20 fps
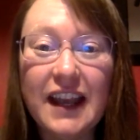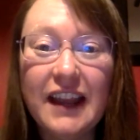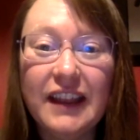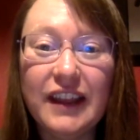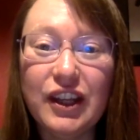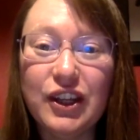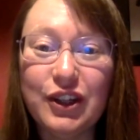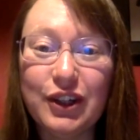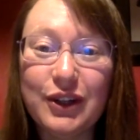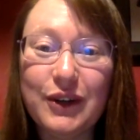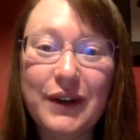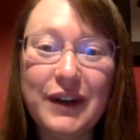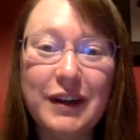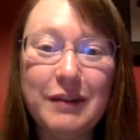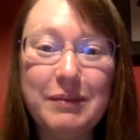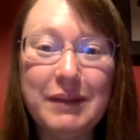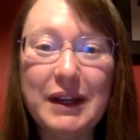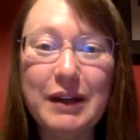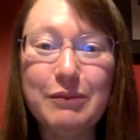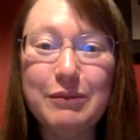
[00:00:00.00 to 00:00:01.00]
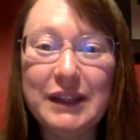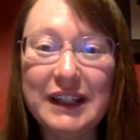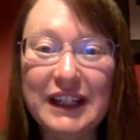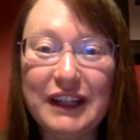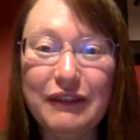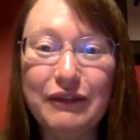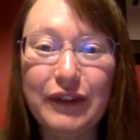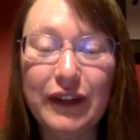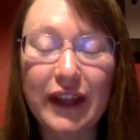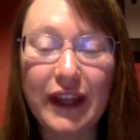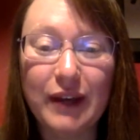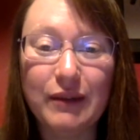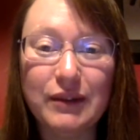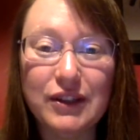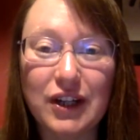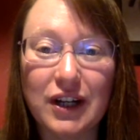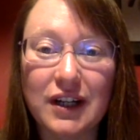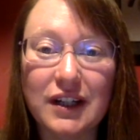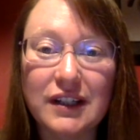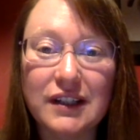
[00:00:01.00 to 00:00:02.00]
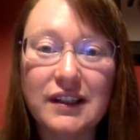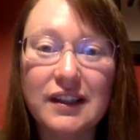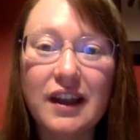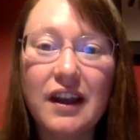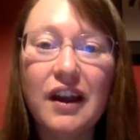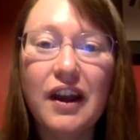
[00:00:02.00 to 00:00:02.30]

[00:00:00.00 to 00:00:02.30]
that you're going to be completing for language arts.